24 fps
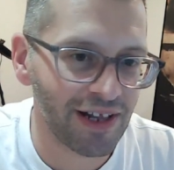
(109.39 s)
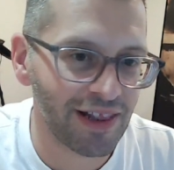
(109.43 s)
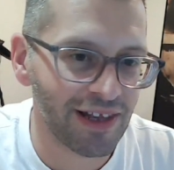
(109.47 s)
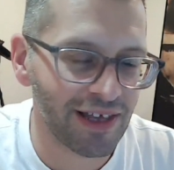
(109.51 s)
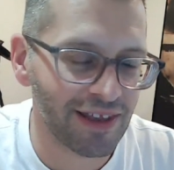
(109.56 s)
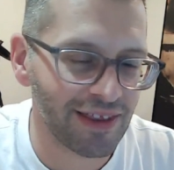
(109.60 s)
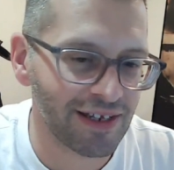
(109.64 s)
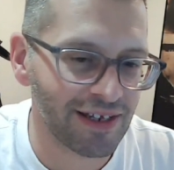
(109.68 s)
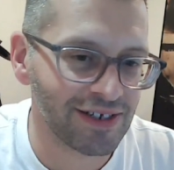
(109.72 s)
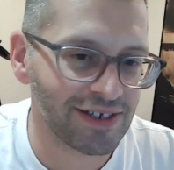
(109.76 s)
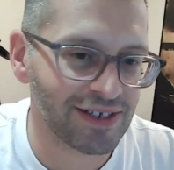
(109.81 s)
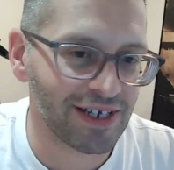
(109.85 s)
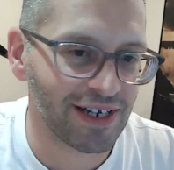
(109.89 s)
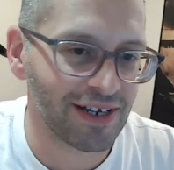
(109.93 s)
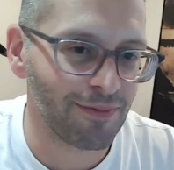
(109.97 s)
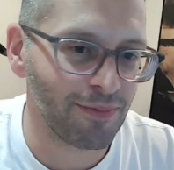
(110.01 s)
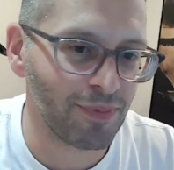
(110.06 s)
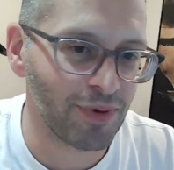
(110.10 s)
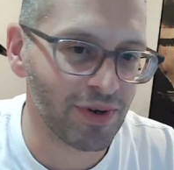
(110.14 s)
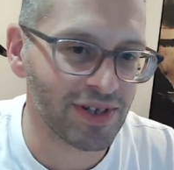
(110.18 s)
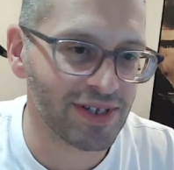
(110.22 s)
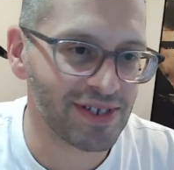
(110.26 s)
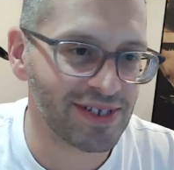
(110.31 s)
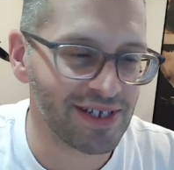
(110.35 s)
Like they just kind of
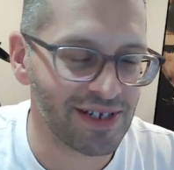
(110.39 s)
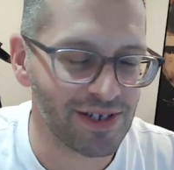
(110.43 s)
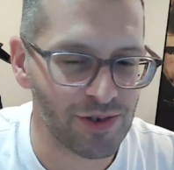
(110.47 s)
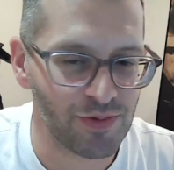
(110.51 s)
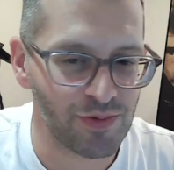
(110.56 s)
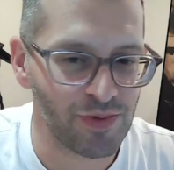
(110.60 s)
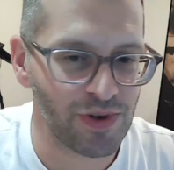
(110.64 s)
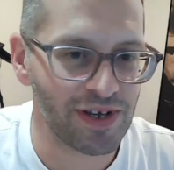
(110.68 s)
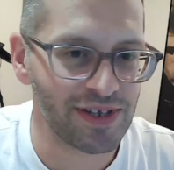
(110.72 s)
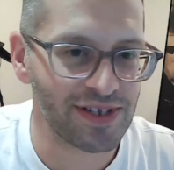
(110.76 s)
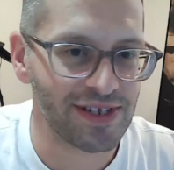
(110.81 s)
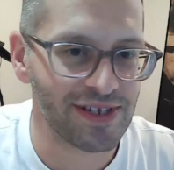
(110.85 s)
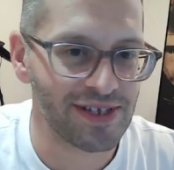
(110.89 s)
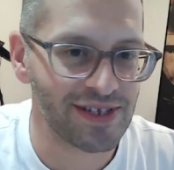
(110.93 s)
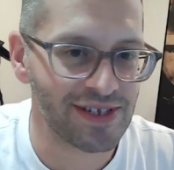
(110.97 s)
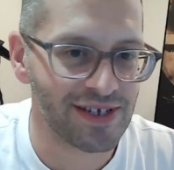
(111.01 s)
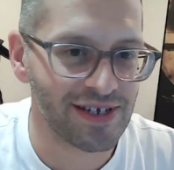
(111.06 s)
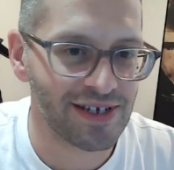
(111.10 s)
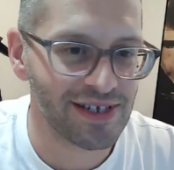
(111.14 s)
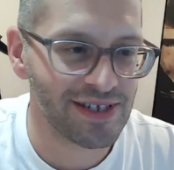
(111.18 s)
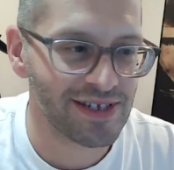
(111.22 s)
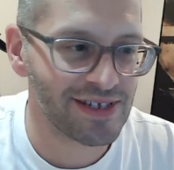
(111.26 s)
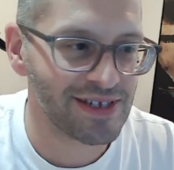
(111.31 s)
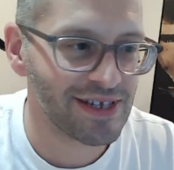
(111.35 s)
put a sales process,
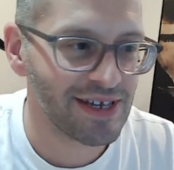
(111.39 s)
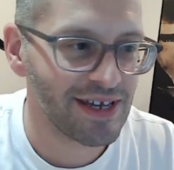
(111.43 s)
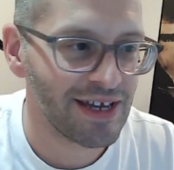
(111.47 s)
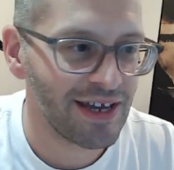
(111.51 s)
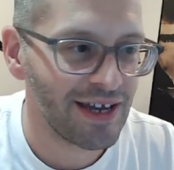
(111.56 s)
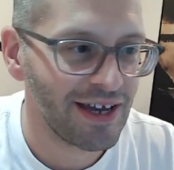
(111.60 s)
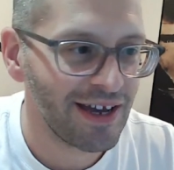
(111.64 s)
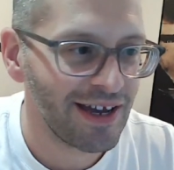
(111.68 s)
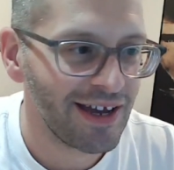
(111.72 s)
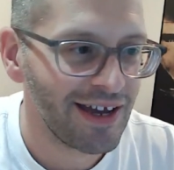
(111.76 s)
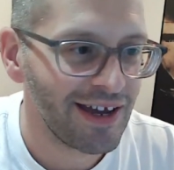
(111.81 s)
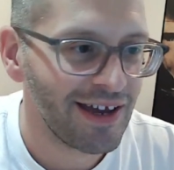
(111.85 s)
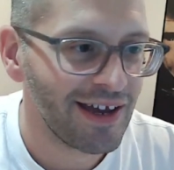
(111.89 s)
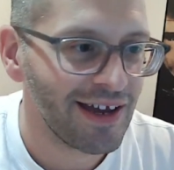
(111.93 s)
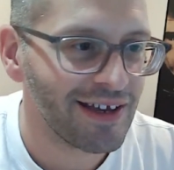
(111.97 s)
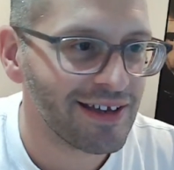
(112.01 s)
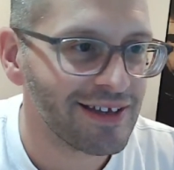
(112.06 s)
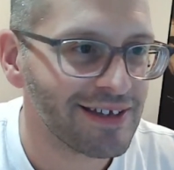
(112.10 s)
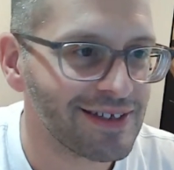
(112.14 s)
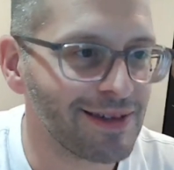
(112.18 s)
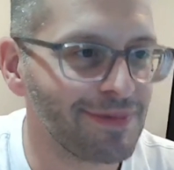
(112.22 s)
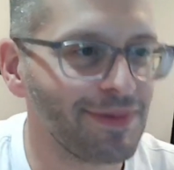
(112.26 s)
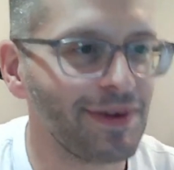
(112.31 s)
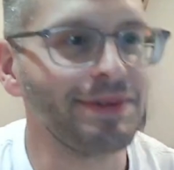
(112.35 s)
because
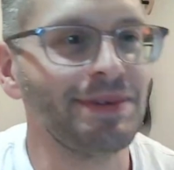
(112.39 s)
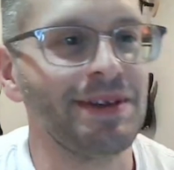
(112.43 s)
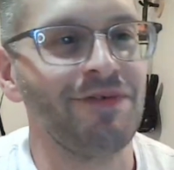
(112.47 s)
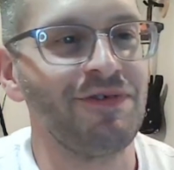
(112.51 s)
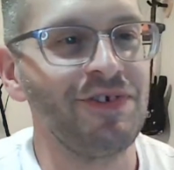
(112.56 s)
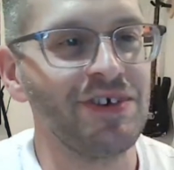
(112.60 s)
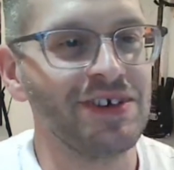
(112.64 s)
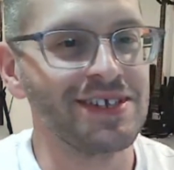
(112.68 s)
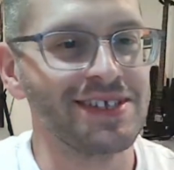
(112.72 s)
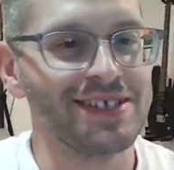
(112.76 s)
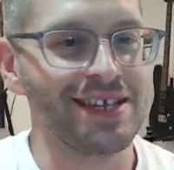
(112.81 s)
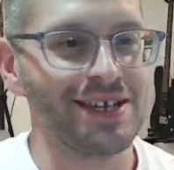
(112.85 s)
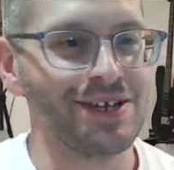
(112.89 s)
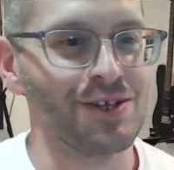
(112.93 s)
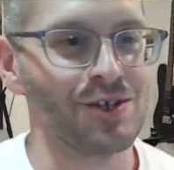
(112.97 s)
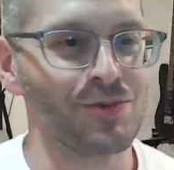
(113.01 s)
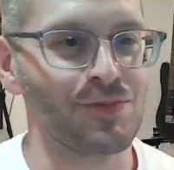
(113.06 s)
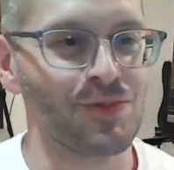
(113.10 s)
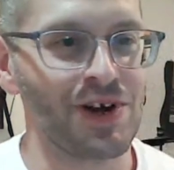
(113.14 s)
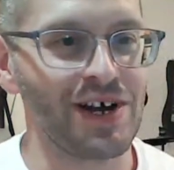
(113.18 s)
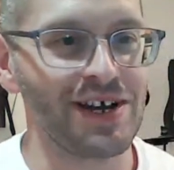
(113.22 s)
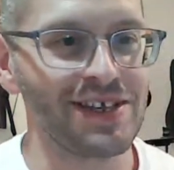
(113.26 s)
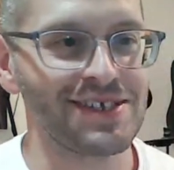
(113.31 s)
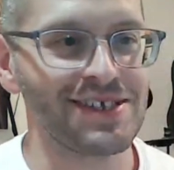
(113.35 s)
sometimes I feel sales
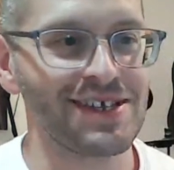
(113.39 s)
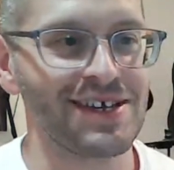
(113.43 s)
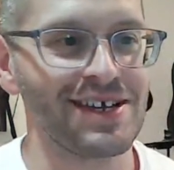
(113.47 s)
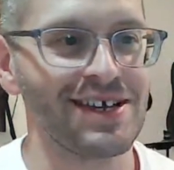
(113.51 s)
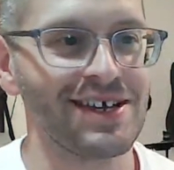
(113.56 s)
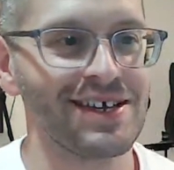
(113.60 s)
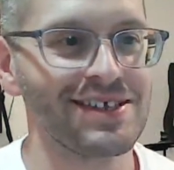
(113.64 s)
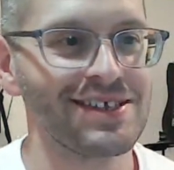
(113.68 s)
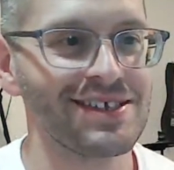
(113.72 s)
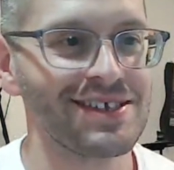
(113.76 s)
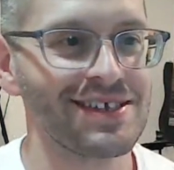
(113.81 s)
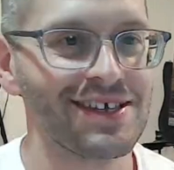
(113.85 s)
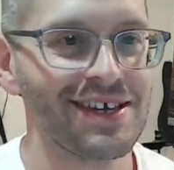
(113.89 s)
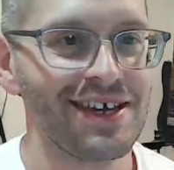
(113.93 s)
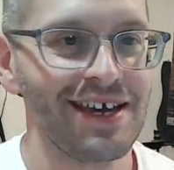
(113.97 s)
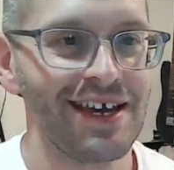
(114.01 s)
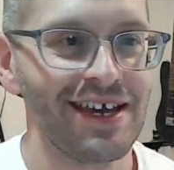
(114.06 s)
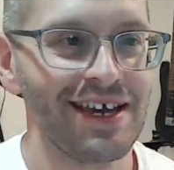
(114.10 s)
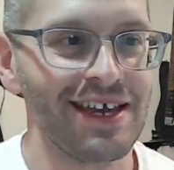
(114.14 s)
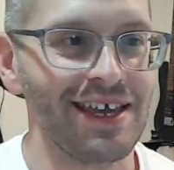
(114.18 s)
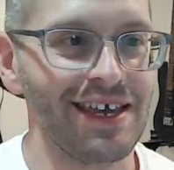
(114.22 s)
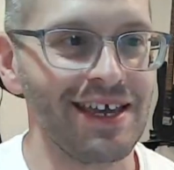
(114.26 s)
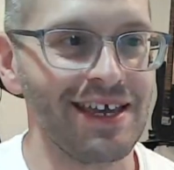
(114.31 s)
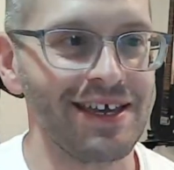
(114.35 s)
process
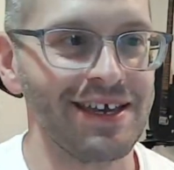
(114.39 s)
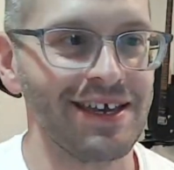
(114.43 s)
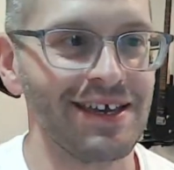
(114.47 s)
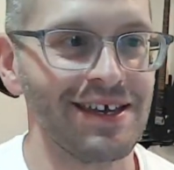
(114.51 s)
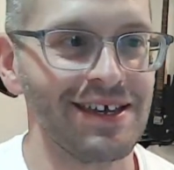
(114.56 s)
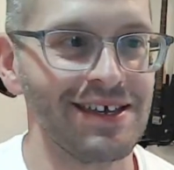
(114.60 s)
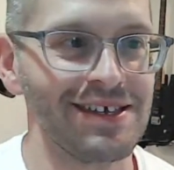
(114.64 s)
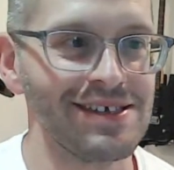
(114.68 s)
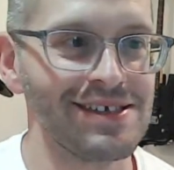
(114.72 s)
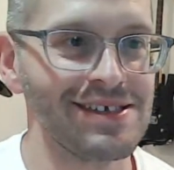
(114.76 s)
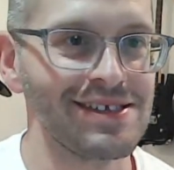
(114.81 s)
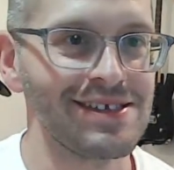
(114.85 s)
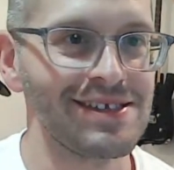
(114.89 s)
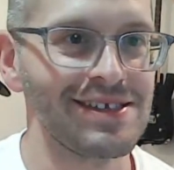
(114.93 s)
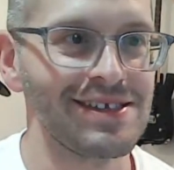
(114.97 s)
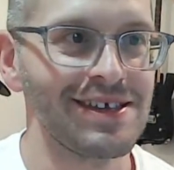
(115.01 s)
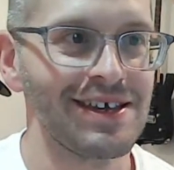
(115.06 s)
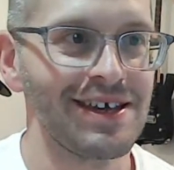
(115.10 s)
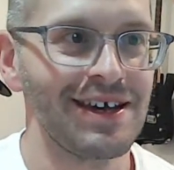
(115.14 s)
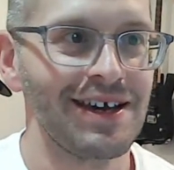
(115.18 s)
is